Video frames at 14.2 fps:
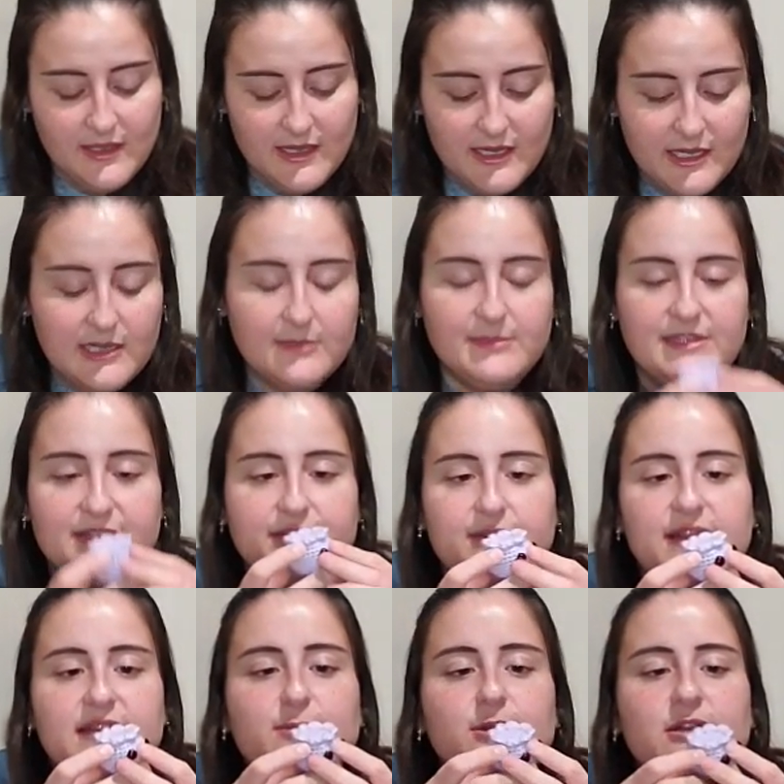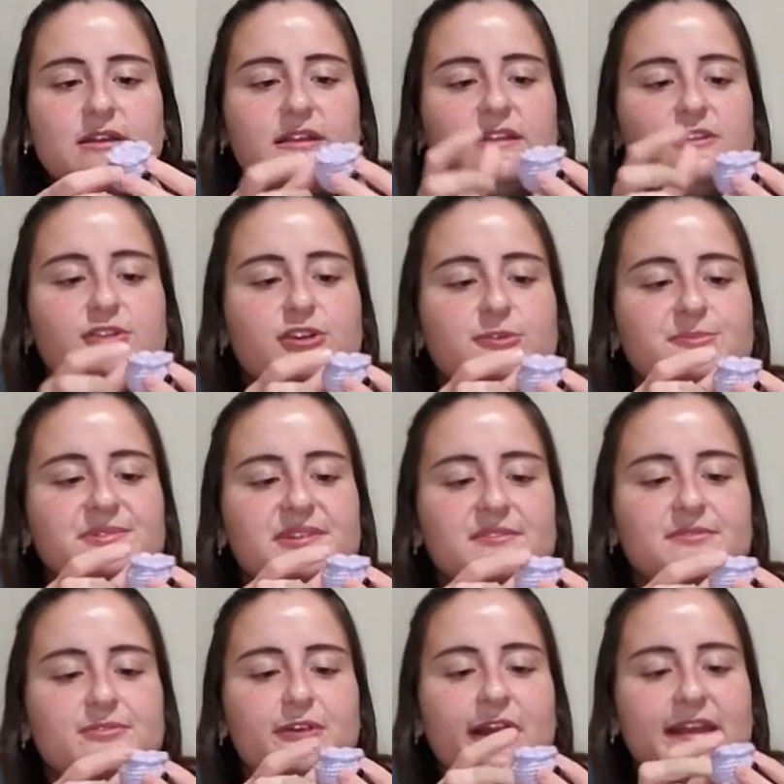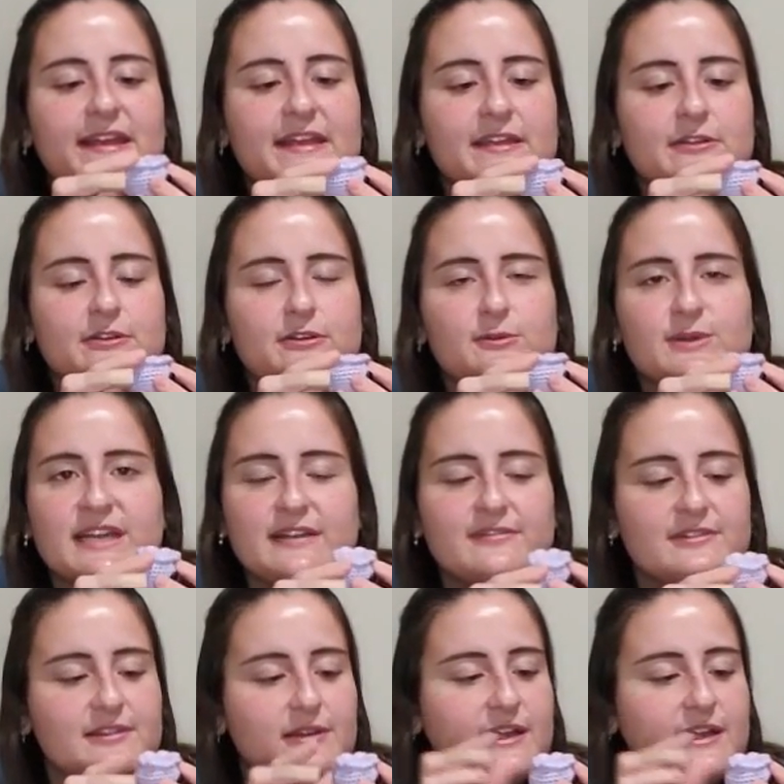So this one, in terms of fraying or whatever,